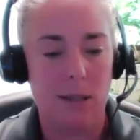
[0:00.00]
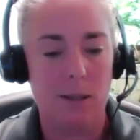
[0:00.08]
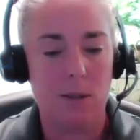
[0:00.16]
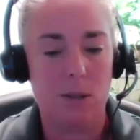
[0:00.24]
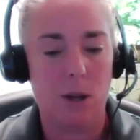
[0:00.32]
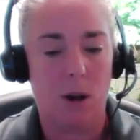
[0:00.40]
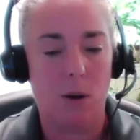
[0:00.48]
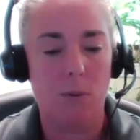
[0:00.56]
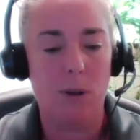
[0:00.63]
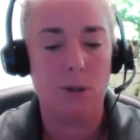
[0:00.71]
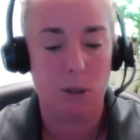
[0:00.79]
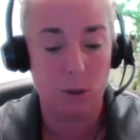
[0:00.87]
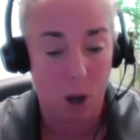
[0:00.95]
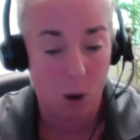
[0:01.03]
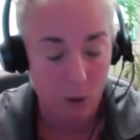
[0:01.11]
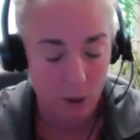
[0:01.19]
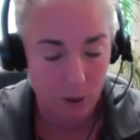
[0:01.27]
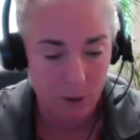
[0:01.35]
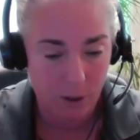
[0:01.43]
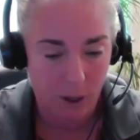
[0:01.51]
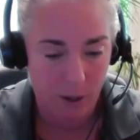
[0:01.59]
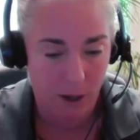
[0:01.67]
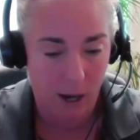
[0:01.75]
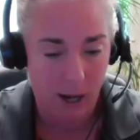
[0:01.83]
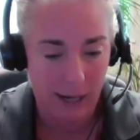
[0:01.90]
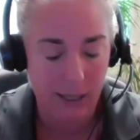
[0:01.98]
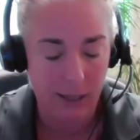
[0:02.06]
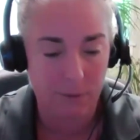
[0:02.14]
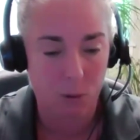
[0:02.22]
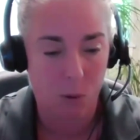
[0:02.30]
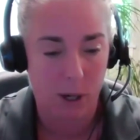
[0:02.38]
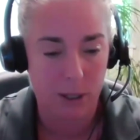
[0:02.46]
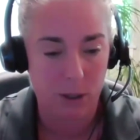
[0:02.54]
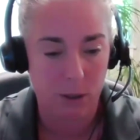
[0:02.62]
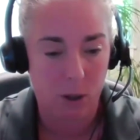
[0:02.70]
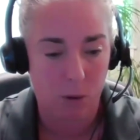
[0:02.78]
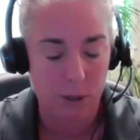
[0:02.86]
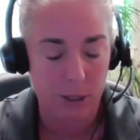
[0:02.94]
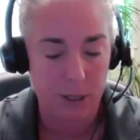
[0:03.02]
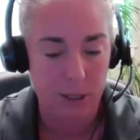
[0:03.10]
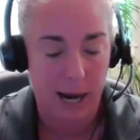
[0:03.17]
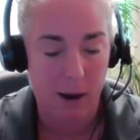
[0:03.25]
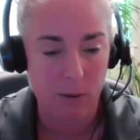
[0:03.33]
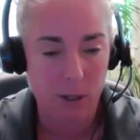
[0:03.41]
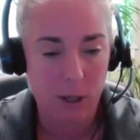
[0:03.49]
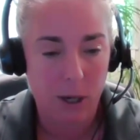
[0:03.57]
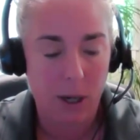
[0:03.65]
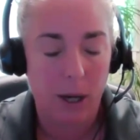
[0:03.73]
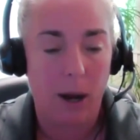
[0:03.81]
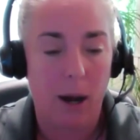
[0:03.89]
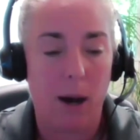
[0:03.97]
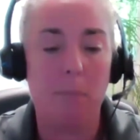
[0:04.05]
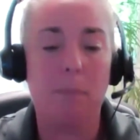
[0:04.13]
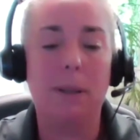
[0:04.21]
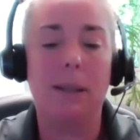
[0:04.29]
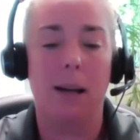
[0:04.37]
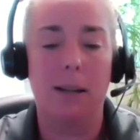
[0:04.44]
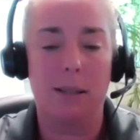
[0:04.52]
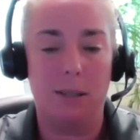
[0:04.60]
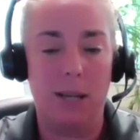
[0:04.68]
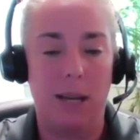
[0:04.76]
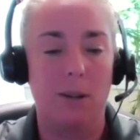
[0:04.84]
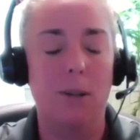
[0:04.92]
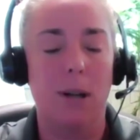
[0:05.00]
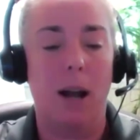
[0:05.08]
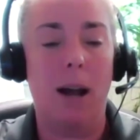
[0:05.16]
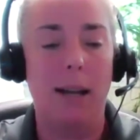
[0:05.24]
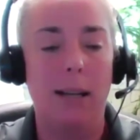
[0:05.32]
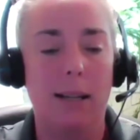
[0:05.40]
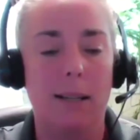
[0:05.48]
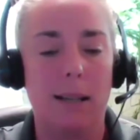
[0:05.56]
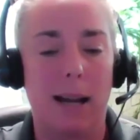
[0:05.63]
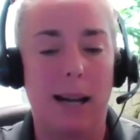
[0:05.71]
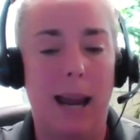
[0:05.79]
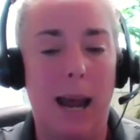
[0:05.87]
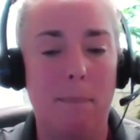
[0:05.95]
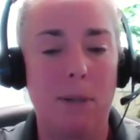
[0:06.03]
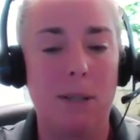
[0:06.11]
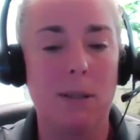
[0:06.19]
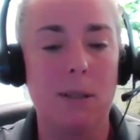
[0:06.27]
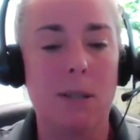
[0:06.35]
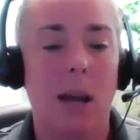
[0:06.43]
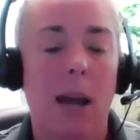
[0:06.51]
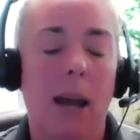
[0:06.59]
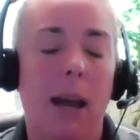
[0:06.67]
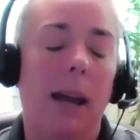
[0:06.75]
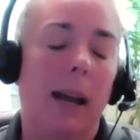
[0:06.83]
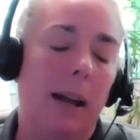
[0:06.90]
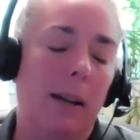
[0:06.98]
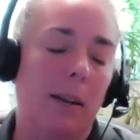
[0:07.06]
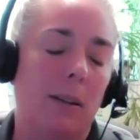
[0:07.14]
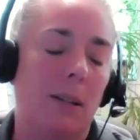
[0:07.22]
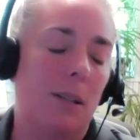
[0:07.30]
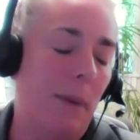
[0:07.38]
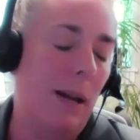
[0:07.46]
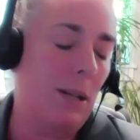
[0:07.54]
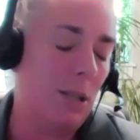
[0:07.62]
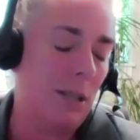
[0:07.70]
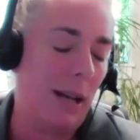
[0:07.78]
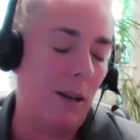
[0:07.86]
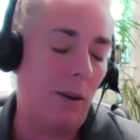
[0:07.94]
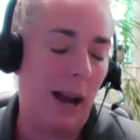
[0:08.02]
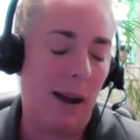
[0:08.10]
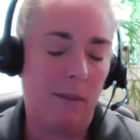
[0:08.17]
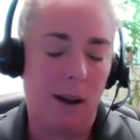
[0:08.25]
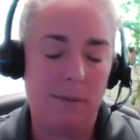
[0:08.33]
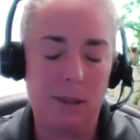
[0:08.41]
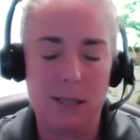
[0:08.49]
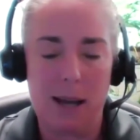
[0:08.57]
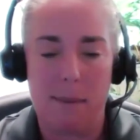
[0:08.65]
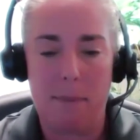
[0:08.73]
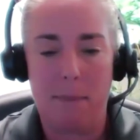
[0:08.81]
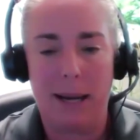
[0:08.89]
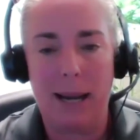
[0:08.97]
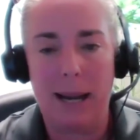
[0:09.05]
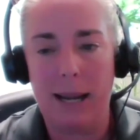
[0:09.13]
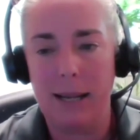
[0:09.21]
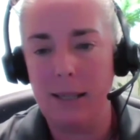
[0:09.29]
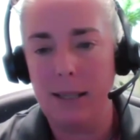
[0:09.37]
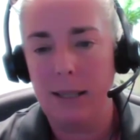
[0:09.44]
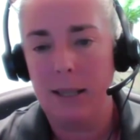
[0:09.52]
And so there's a lower height if you wanted to lower it down. But the standard height is at captain's, and the dimensions I don't have off the top of my head.